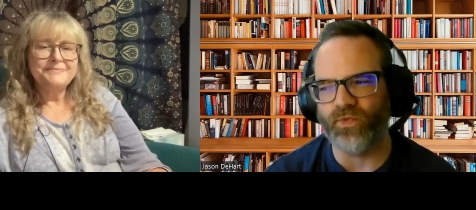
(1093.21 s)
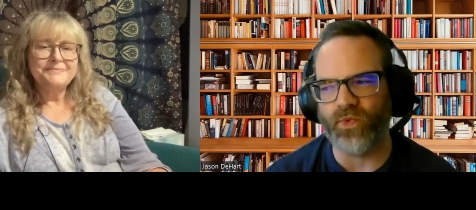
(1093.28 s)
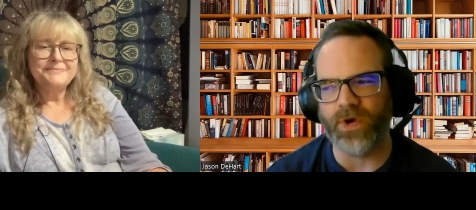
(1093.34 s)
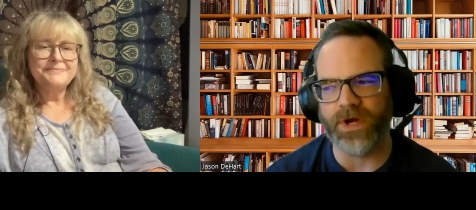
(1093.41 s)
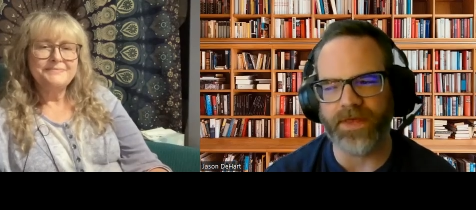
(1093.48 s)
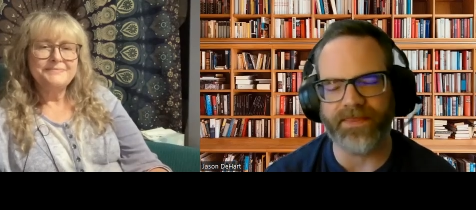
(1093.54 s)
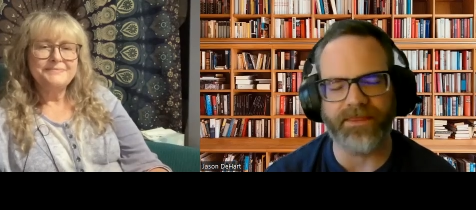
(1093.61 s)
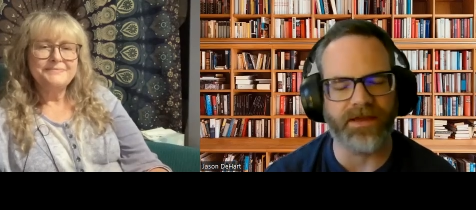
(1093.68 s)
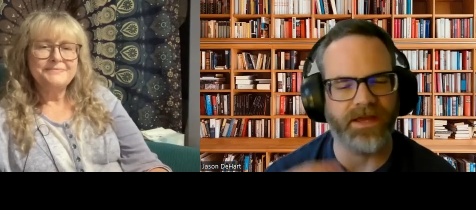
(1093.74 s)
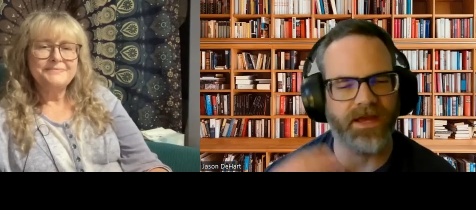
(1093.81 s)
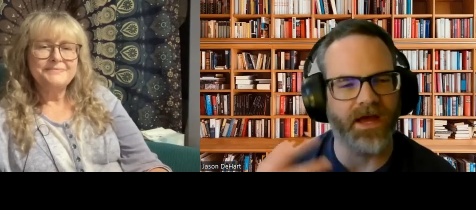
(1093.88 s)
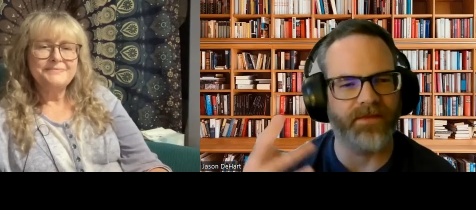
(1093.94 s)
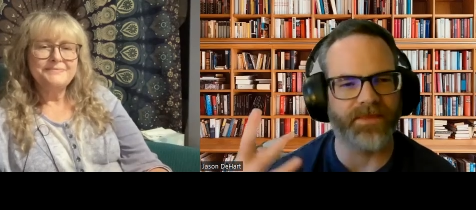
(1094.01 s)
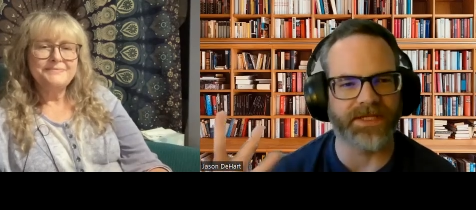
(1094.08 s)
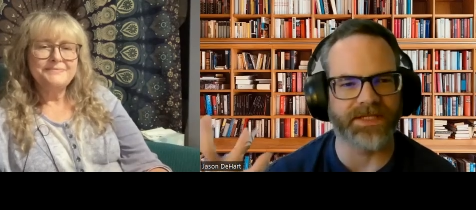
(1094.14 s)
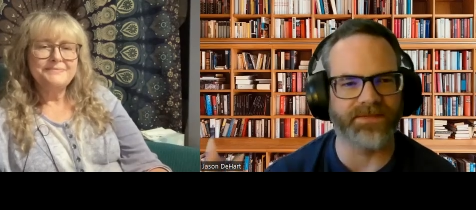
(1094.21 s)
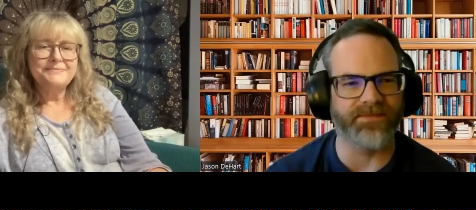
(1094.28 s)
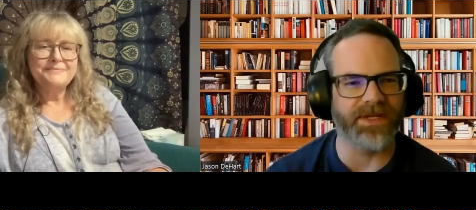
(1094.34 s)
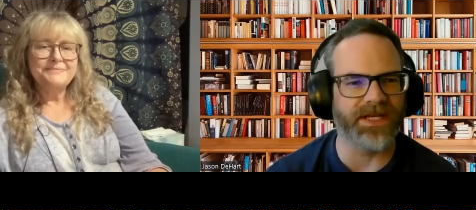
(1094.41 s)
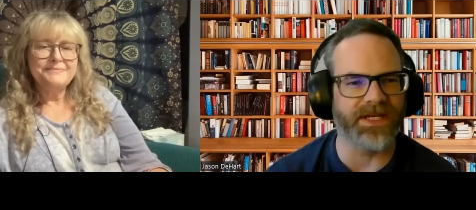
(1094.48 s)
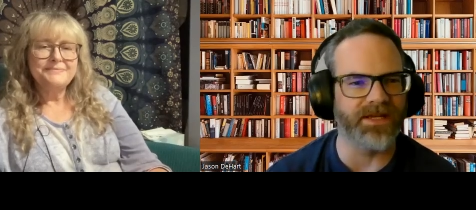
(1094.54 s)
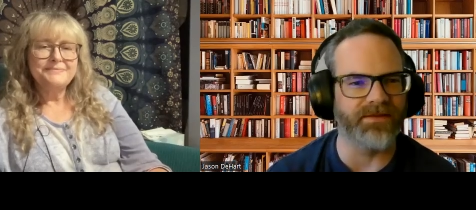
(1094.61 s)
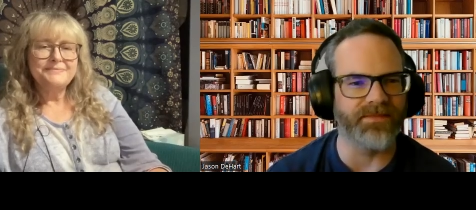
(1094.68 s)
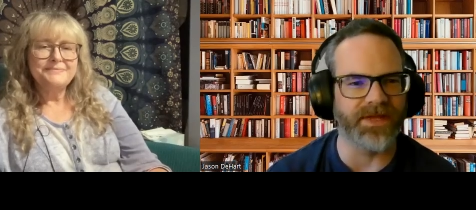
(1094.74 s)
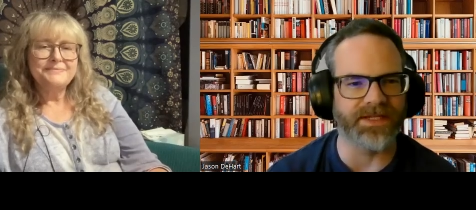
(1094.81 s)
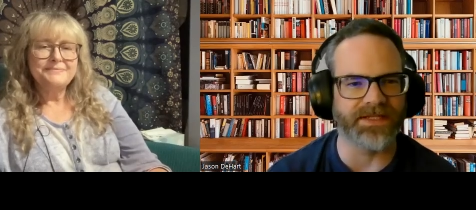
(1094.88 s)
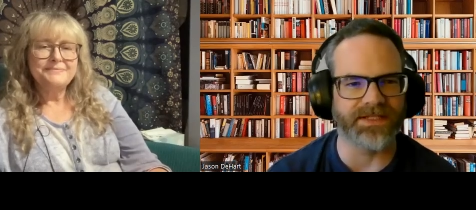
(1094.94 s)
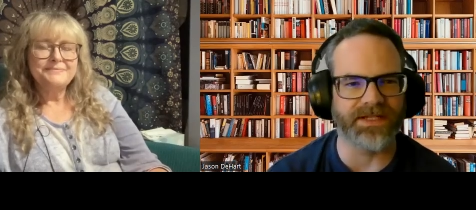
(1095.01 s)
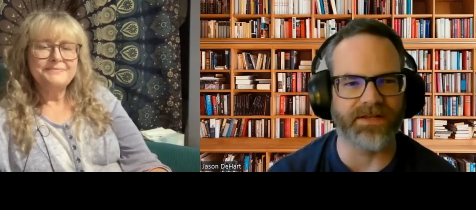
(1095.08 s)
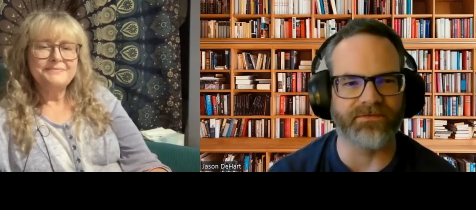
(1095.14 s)
Speaker 1: what the comics medium
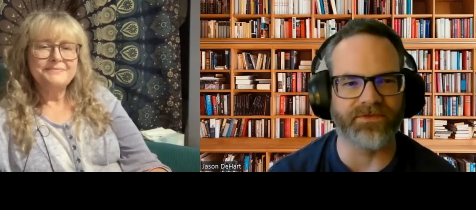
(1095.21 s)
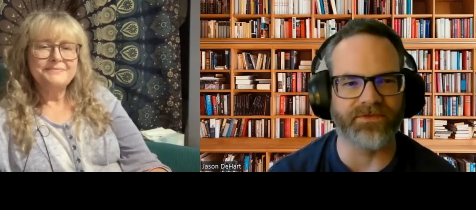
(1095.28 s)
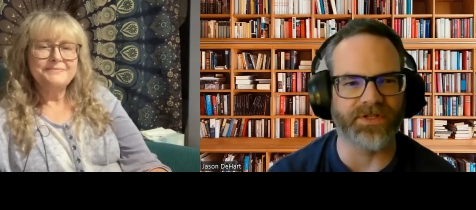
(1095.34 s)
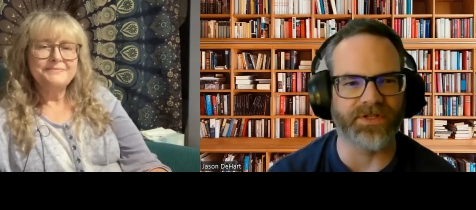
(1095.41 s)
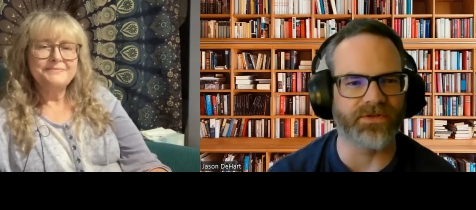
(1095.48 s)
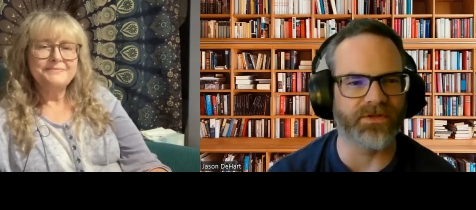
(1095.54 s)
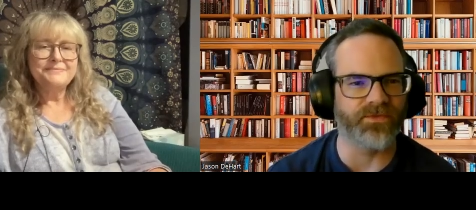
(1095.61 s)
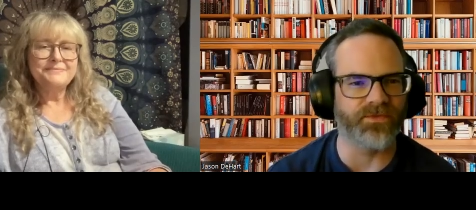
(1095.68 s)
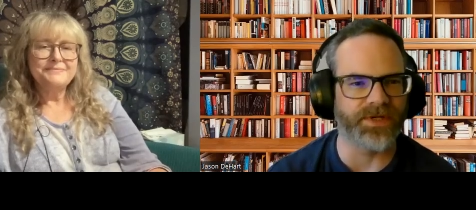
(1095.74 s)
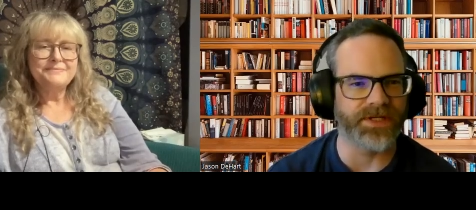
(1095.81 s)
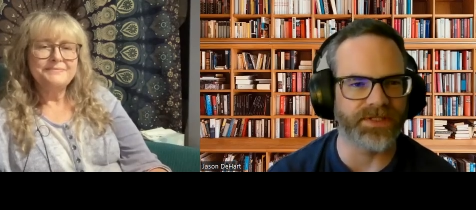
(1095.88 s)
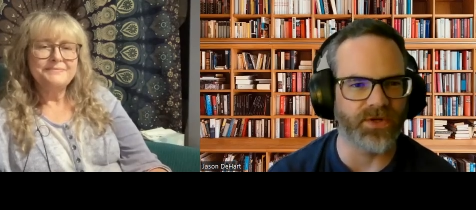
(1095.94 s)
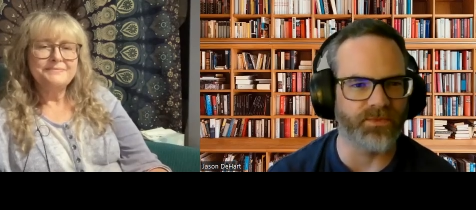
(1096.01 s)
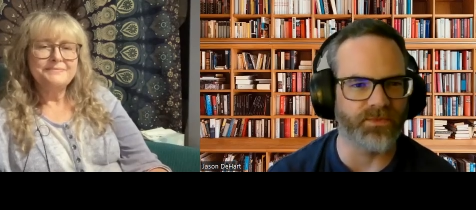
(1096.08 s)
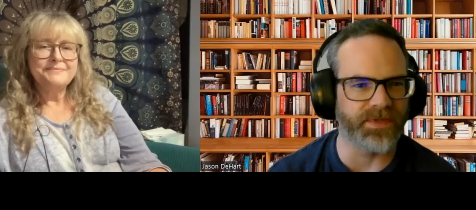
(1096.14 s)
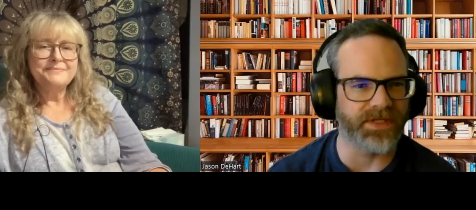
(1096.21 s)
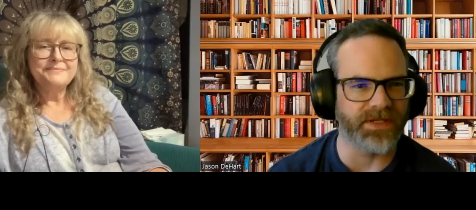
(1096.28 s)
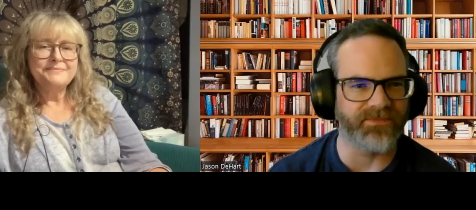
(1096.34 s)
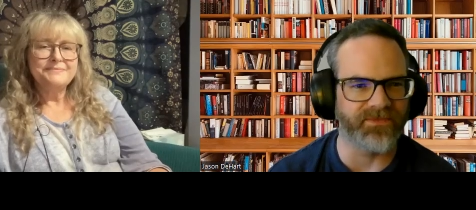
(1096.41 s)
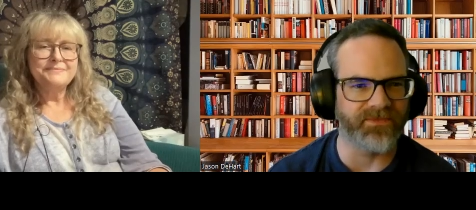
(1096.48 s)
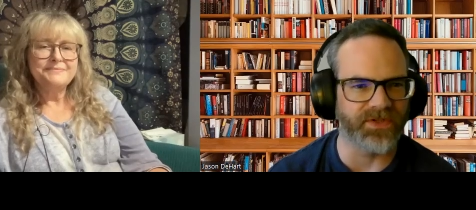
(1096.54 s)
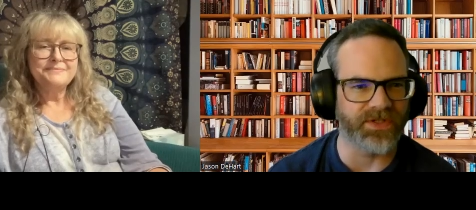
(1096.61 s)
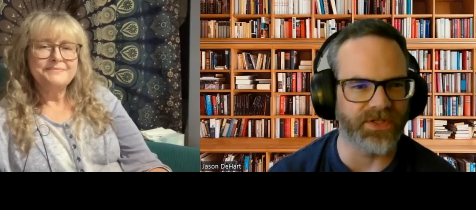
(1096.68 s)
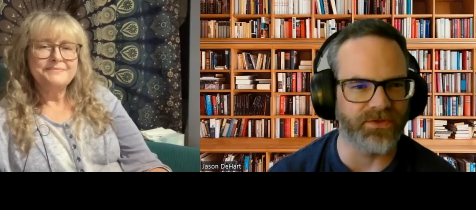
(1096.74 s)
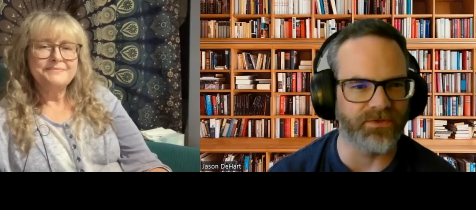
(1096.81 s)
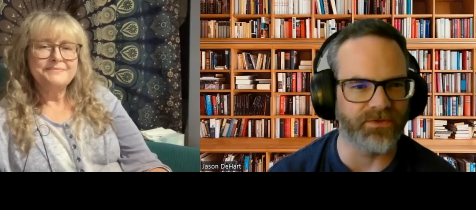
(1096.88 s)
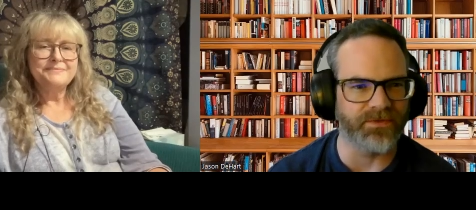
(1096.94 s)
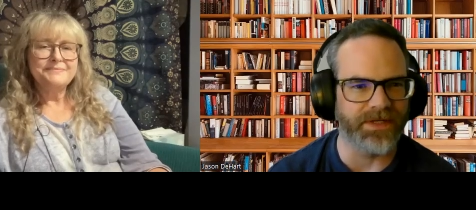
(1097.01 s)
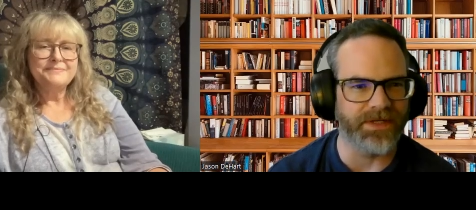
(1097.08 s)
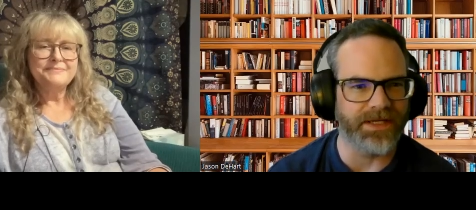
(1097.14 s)
has done for you and what it's opened up for
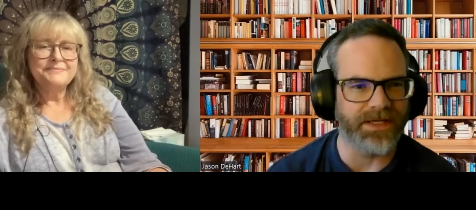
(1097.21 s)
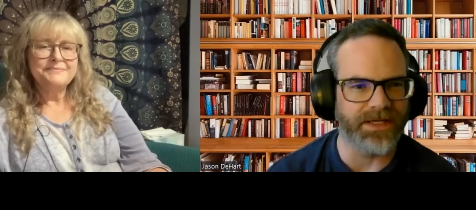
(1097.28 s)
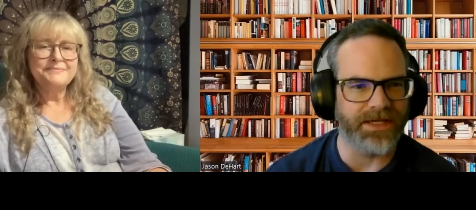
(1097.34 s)
you